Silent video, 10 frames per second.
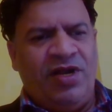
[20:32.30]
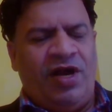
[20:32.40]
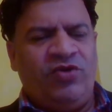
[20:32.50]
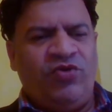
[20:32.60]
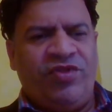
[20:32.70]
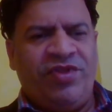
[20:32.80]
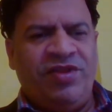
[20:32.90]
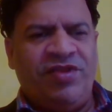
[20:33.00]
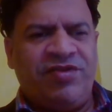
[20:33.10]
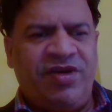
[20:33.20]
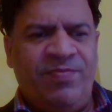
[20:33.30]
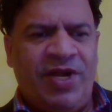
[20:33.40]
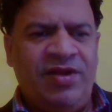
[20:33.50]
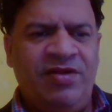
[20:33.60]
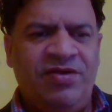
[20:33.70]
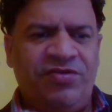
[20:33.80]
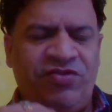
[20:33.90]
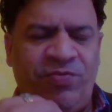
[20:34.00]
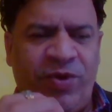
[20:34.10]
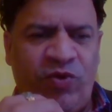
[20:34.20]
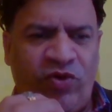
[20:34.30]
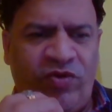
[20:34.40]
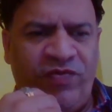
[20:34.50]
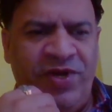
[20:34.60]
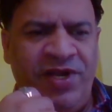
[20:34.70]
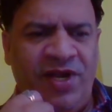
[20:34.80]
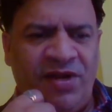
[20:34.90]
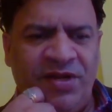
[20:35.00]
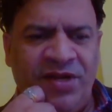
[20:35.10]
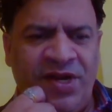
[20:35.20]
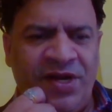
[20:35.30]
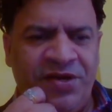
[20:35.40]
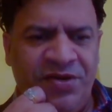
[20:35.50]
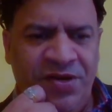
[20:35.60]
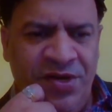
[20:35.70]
And it was suggested by the Supreme Court of India that